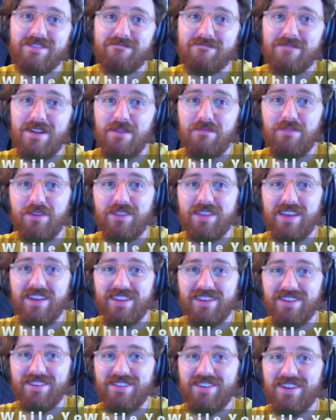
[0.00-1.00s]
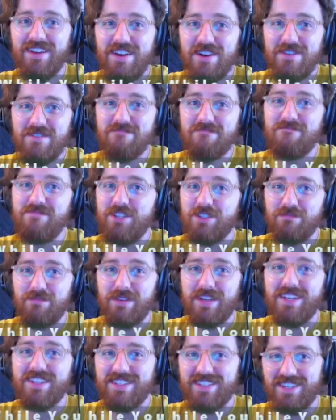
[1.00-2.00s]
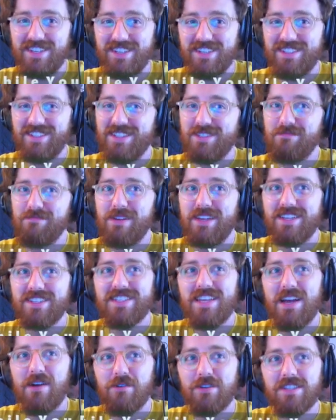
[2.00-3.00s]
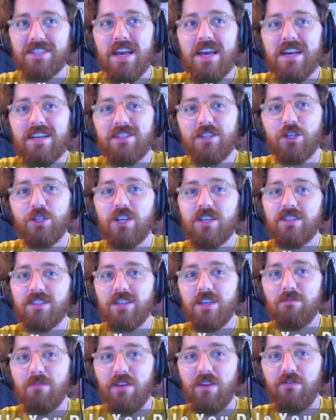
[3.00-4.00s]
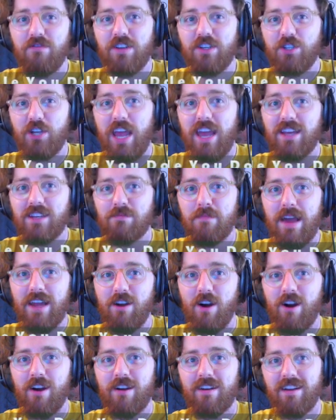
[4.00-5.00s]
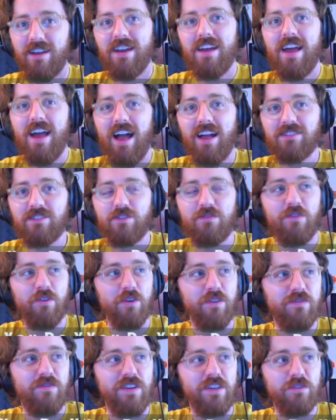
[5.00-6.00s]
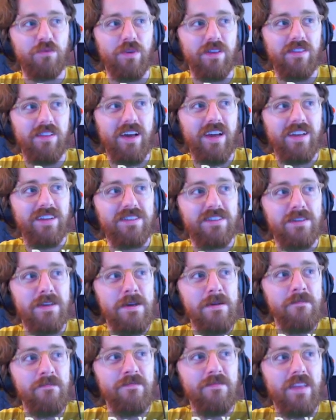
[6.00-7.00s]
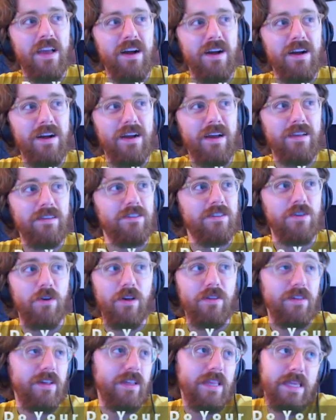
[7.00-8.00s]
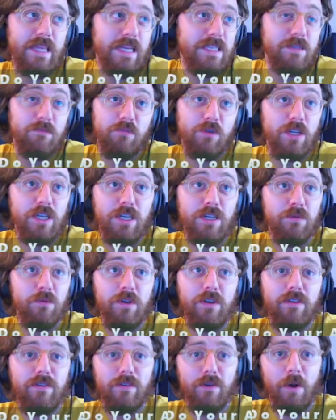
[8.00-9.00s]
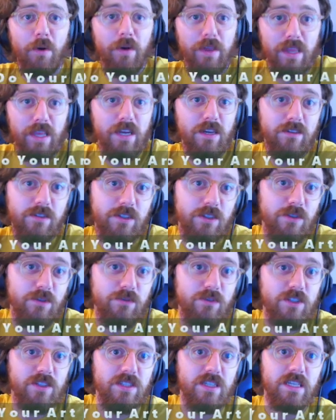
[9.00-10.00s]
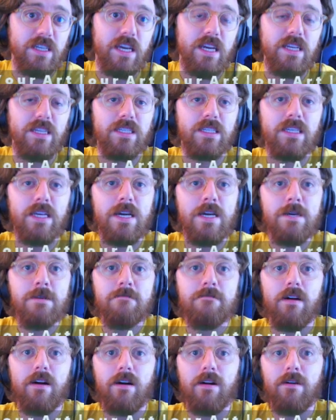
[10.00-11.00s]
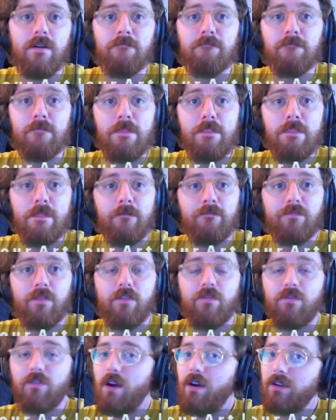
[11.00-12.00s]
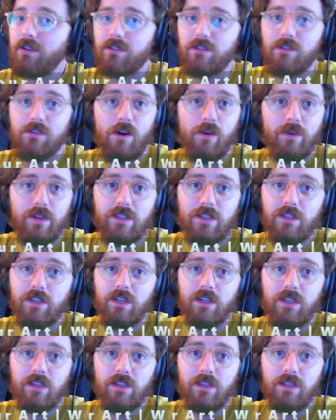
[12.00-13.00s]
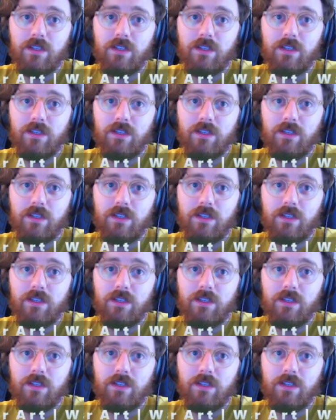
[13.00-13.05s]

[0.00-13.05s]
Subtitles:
I'll put that in just because that was suggested by Fish Can't Make Art, asked for fish with legs, and so I think that that's a pretty good one to throw in there too, just in case. Frogs are always good.